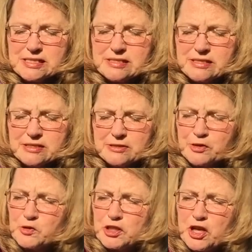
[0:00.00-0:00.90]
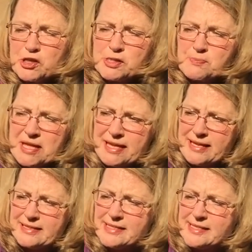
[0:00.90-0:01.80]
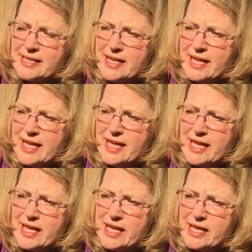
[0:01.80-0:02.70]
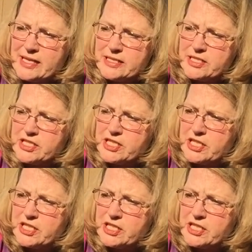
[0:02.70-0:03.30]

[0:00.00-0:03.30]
the little clothespins, and